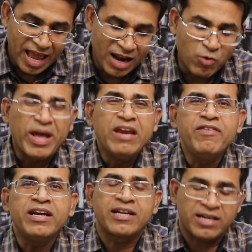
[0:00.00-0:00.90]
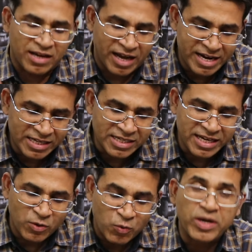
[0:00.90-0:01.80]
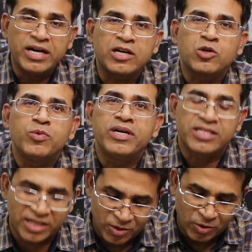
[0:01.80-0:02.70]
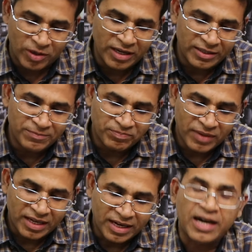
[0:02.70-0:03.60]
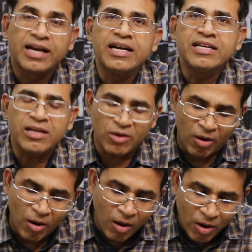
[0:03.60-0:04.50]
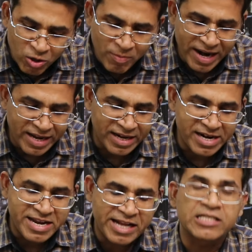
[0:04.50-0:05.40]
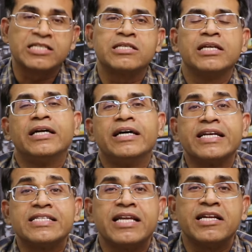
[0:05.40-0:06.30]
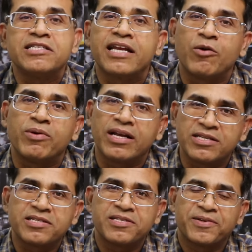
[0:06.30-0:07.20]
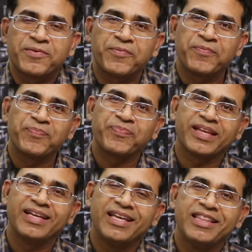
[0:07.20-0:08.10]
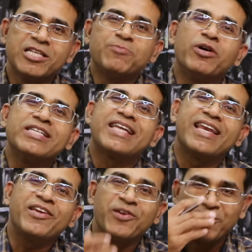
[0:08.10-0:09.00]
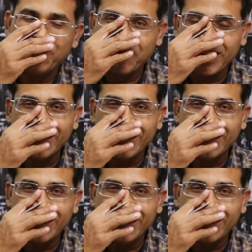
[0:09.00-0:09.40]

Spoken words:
And when we tirelessly work towards a goal, clutter automatically takes residence around us. This book is telling you